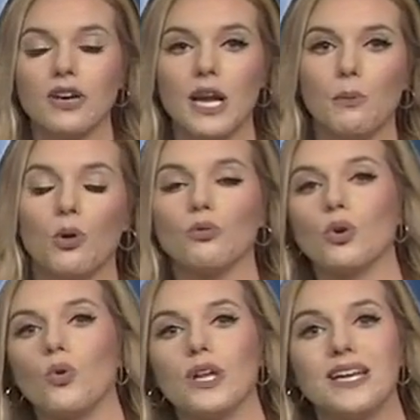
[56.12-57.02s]
Airport
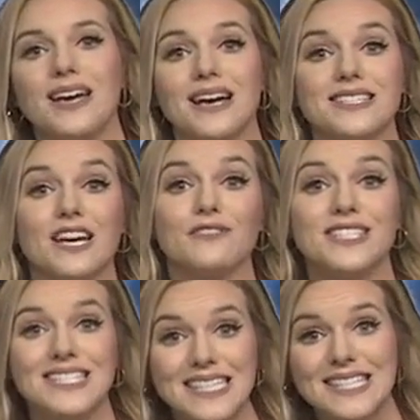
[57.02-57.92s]
recorded a gust of
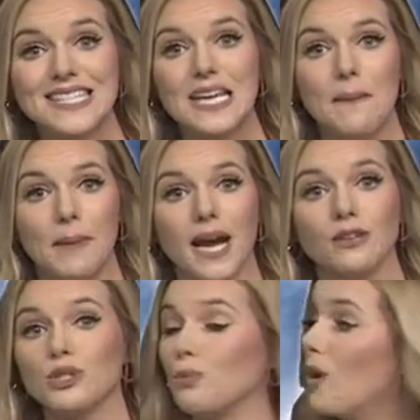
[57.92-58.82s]
60
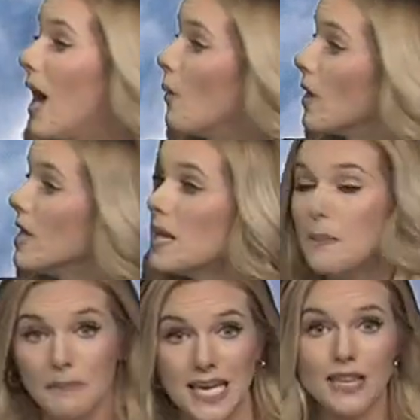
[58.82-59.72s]
miles per hour,
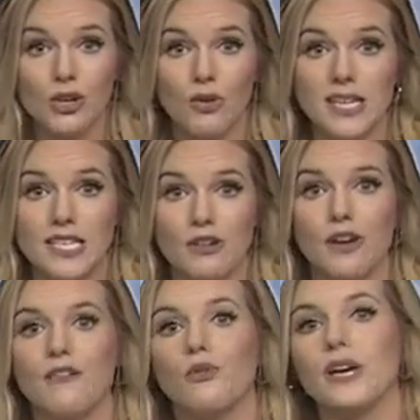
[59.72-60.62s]
meeting the criteria for a